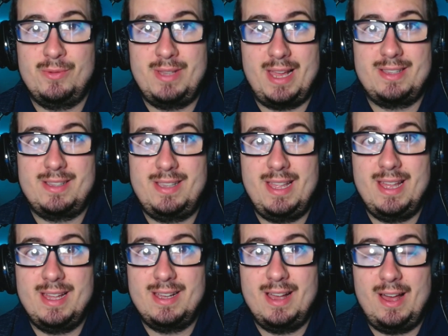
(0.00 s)
that
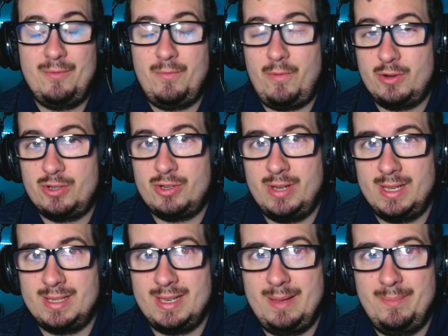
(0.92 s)
thing, unfortunately.